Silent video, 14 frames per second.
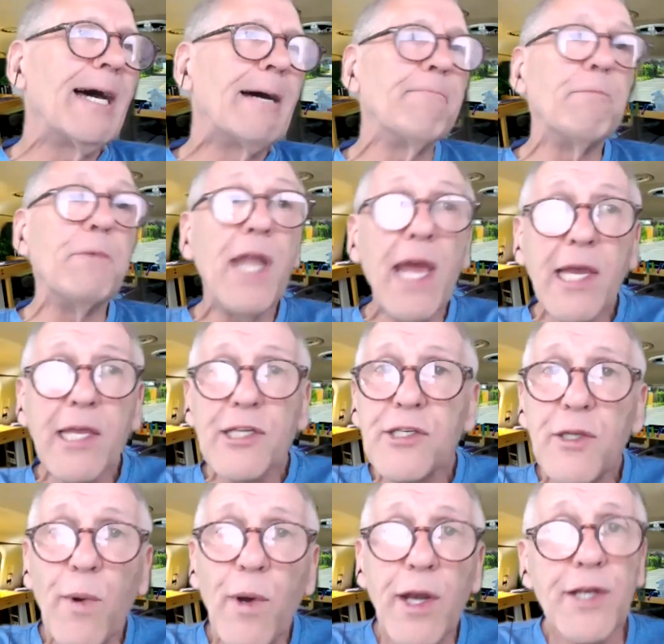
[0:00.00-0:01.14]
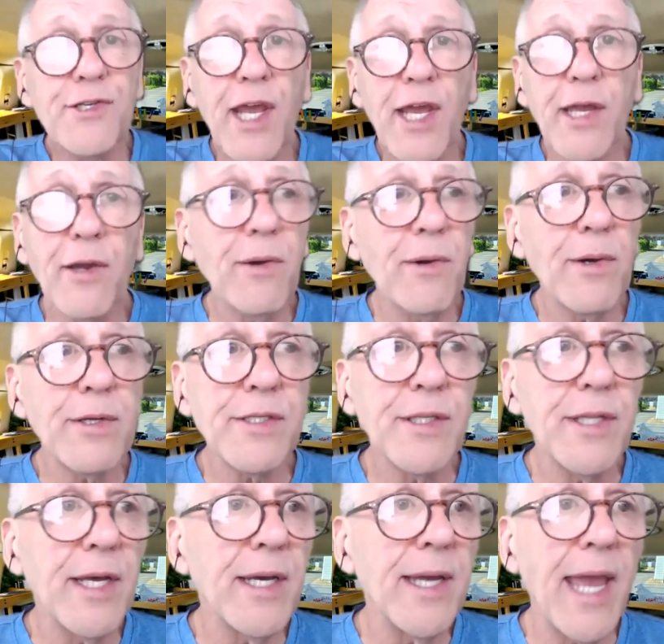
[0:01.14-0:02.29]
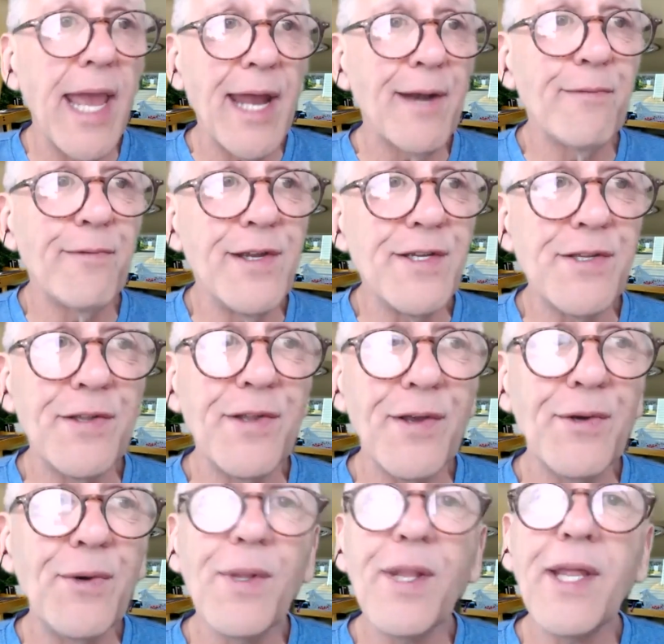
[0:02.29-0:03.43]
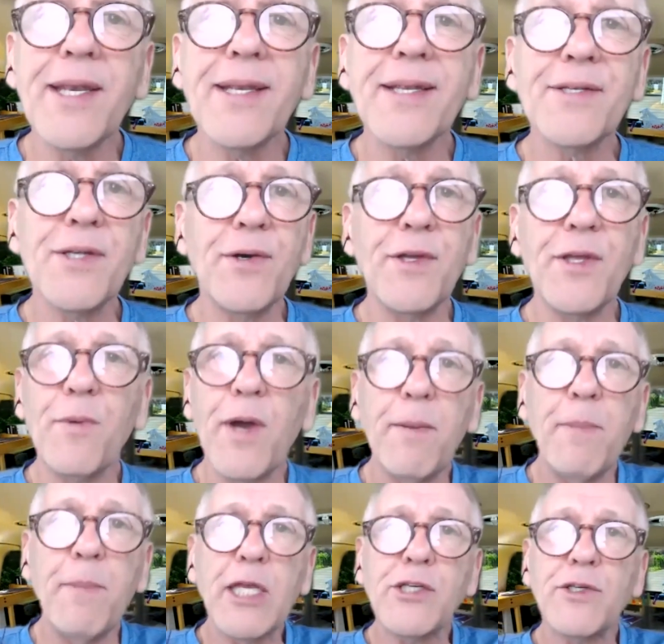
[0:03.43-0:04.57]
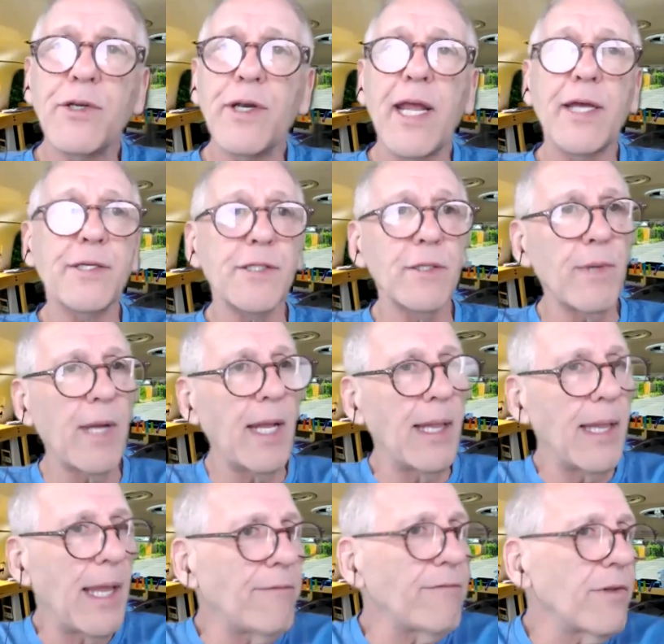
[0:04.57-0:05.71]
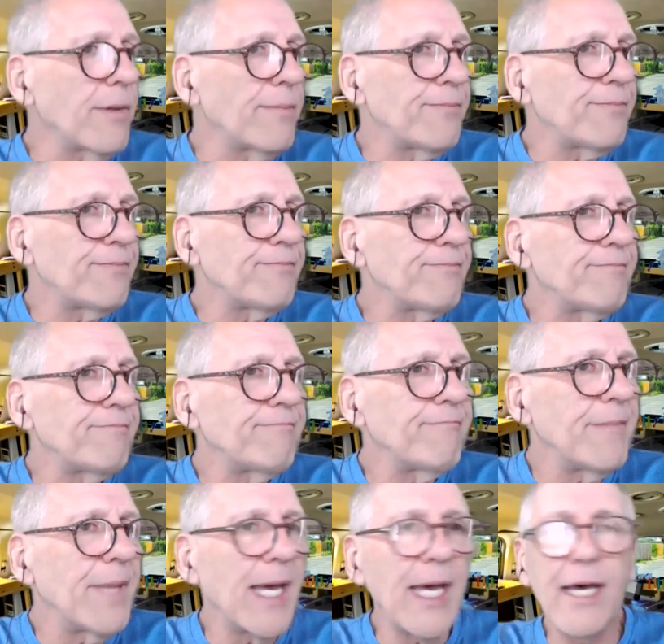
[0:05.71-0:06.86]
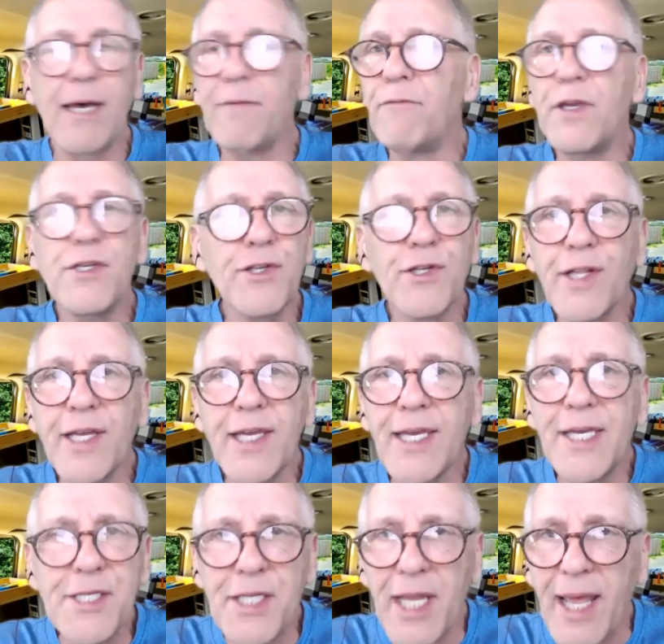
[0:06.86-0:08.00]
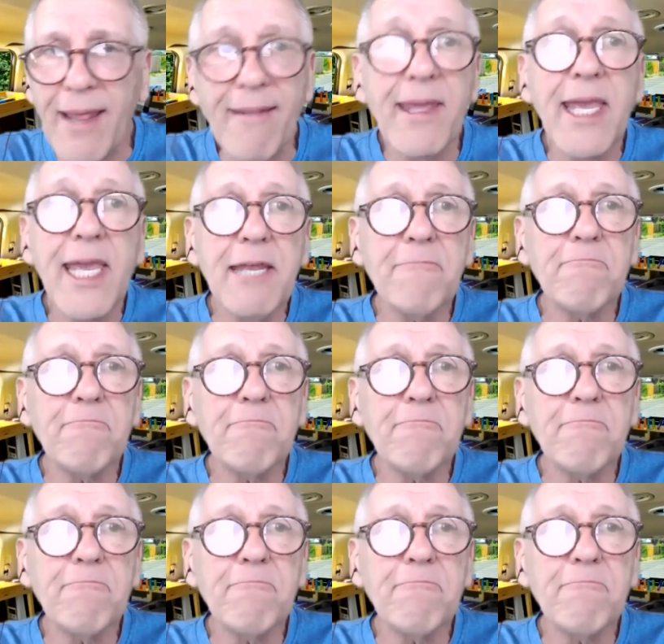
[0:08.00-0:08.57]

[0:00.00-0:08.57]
Next, you want to check, of course, the antifreeze and the coolant. So you want to make sure it has the right level. Visually, is it clean?